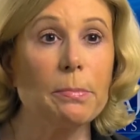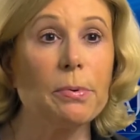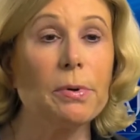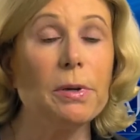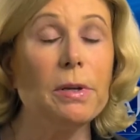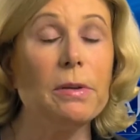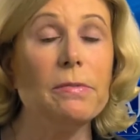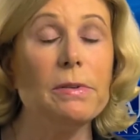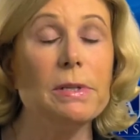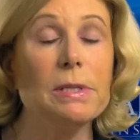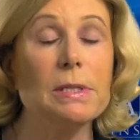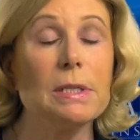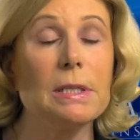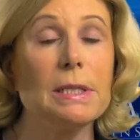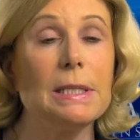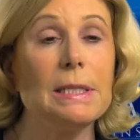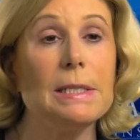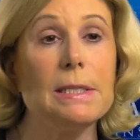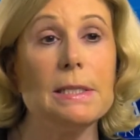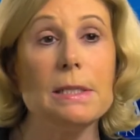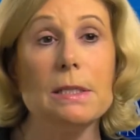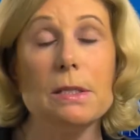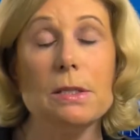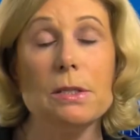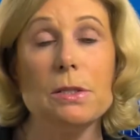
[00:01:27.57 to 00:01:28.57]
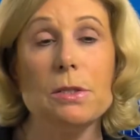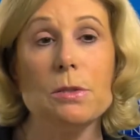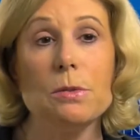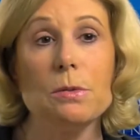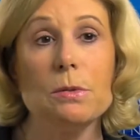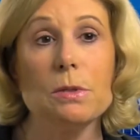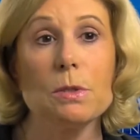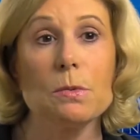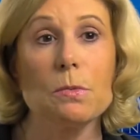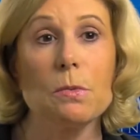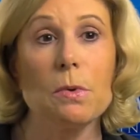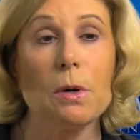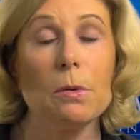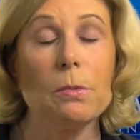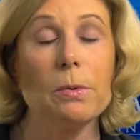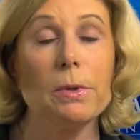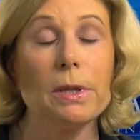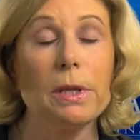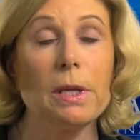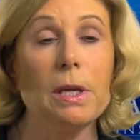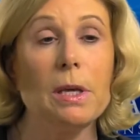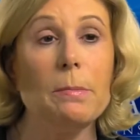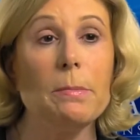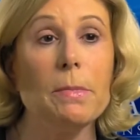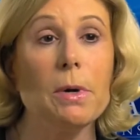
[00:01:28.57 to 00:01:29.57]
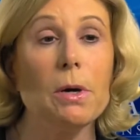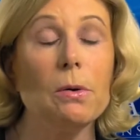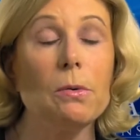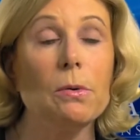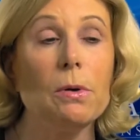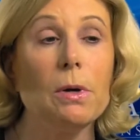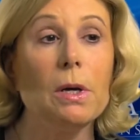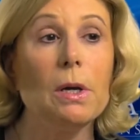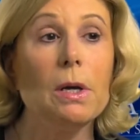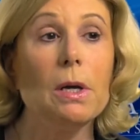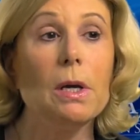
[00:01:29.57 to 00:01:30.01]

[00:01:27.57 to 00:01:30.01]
previously didn't do as well with chemo